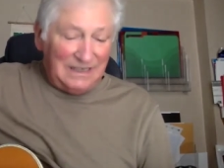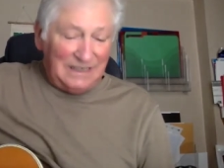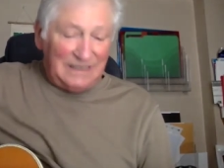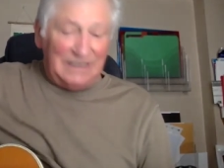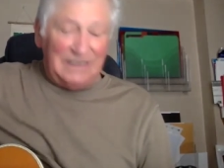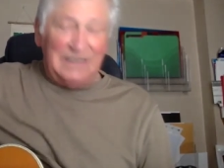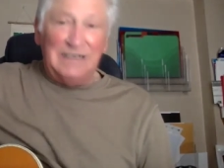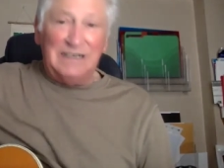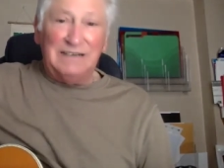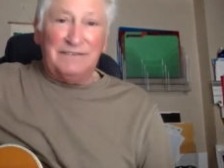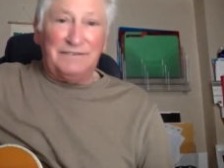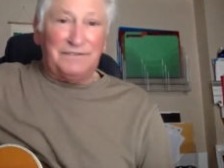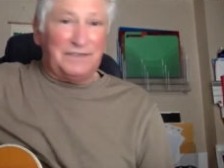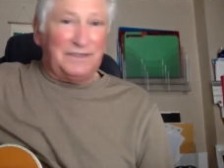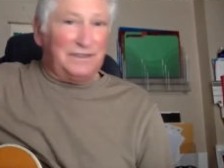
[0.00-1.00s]
He
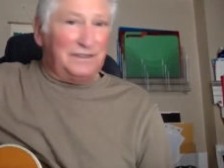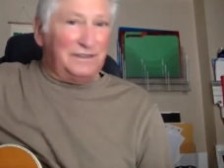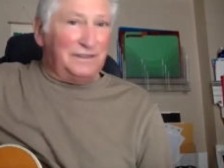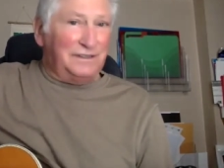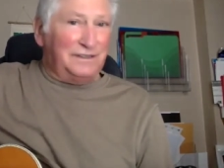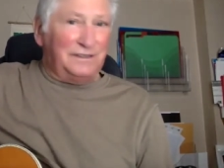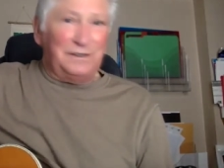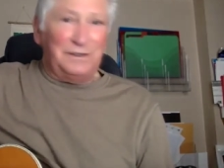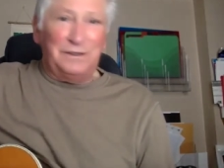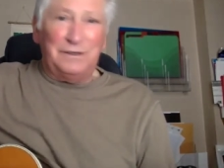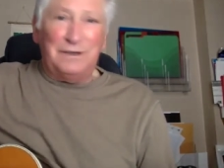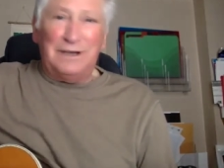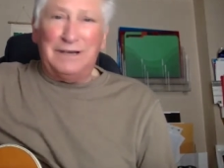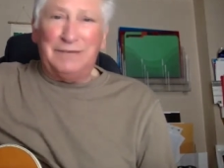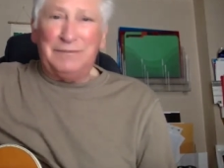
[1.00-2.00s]
lifted
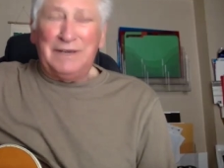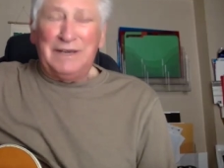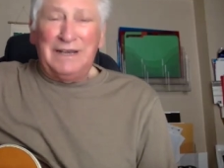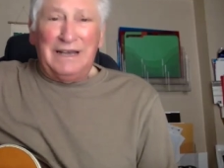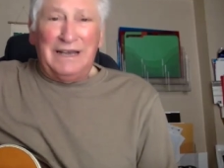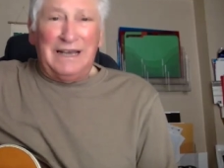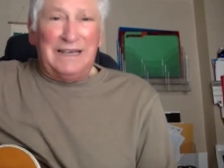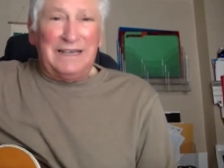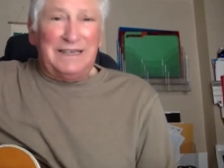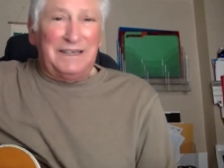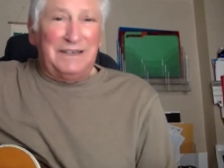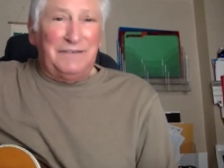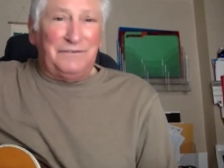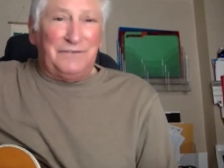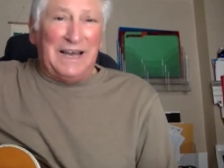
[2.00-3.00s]
her up, and
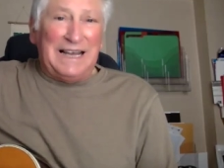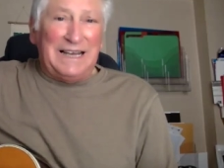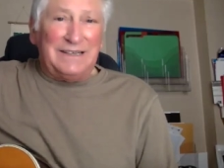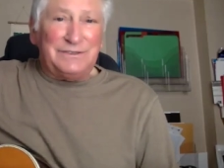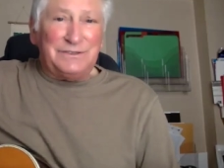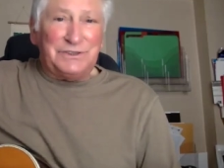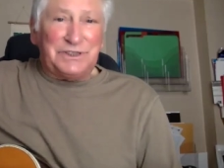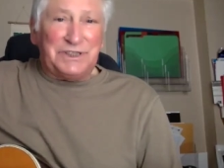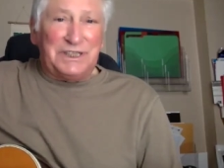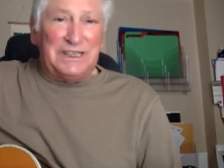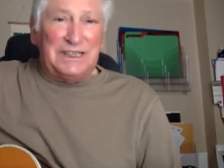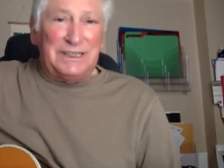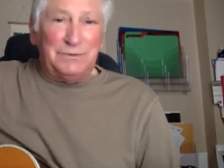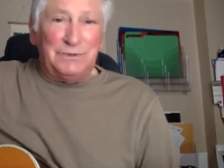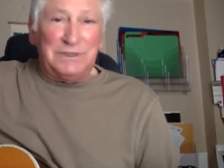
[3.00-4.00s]
he found
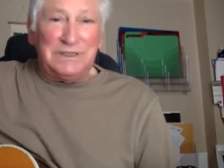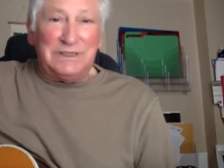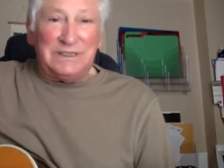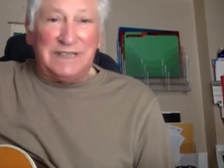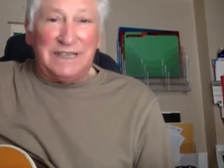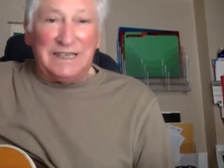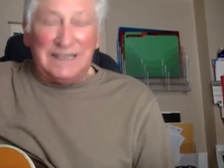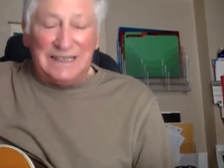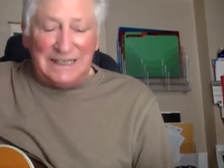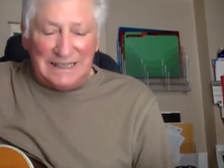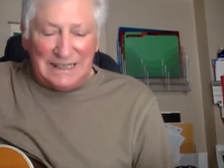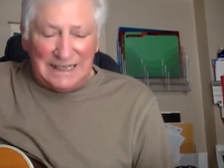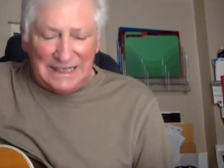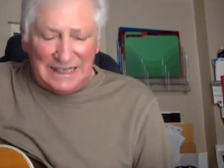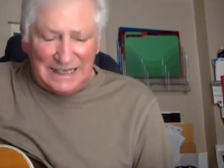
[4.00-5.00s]
she was
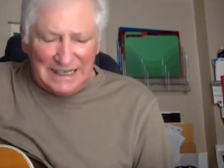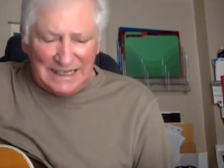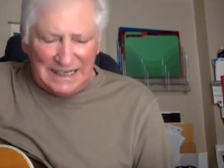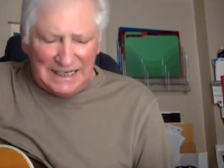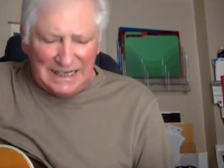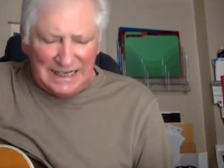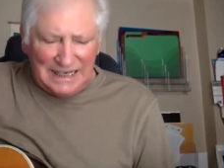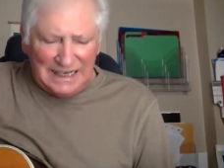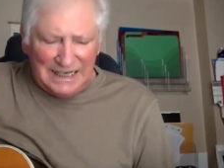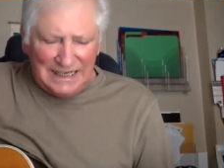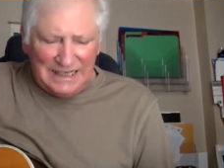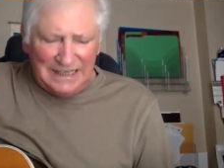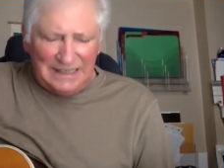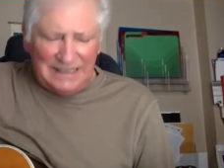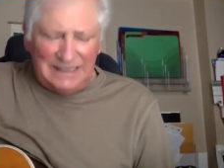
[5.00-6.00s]

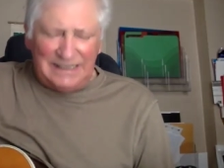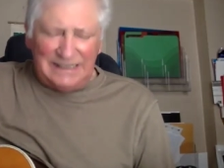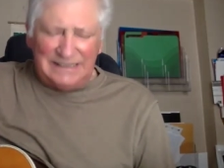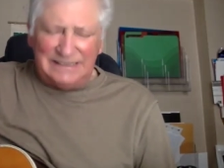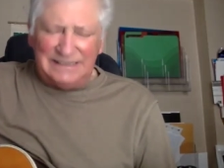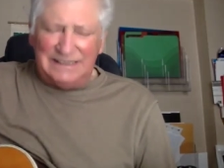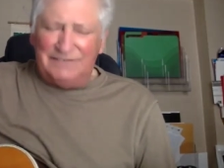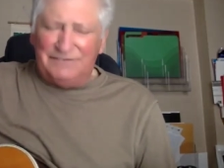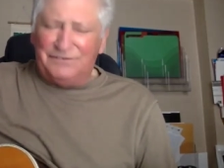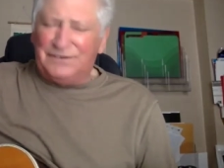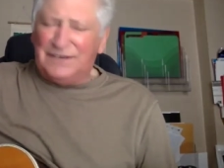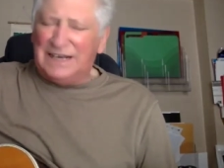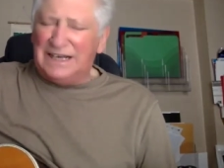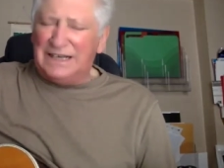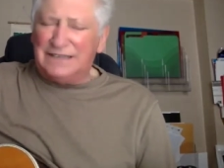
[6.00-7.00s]
dead. The
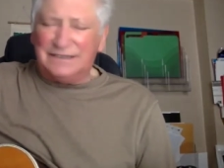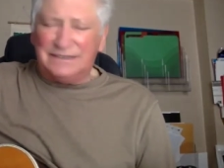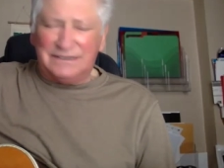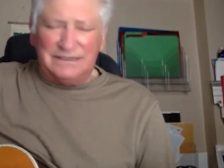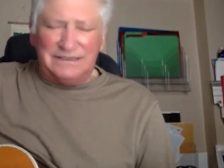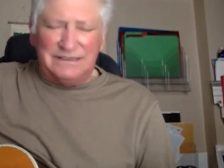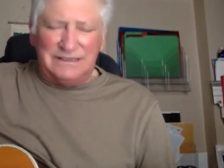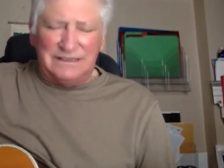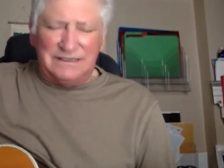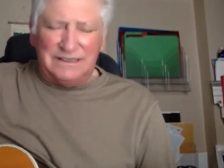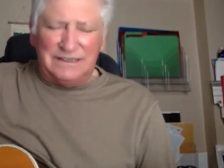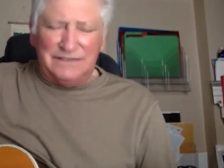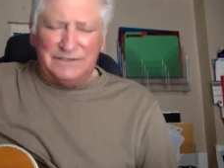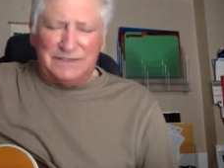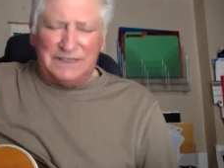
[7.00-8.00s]
fountain
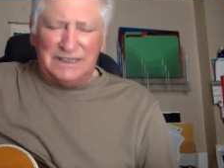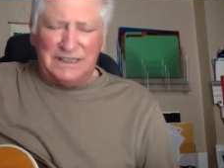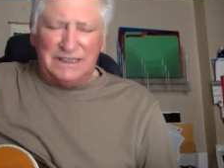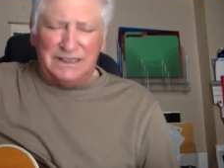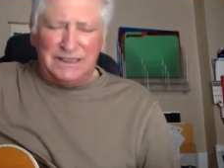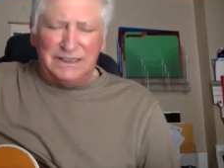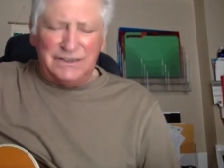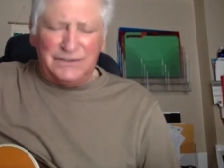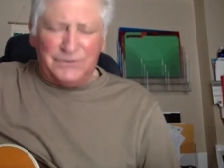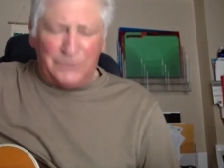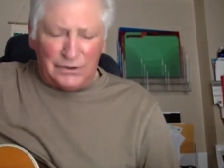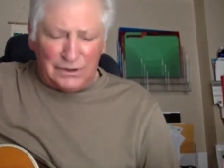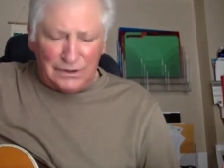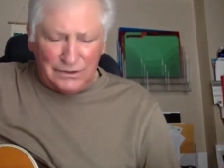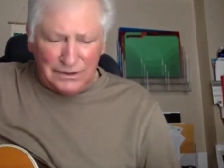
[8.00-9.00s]
of tears
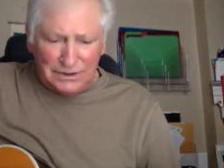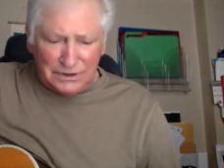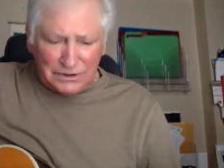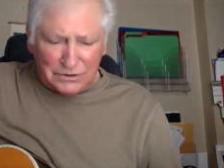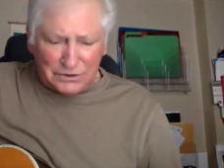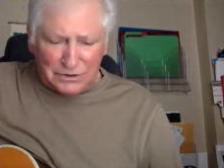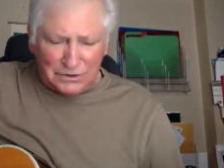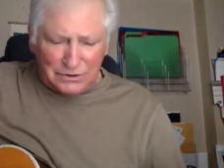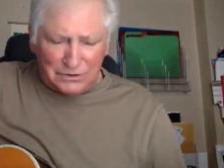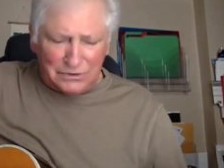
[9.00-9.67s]
for his true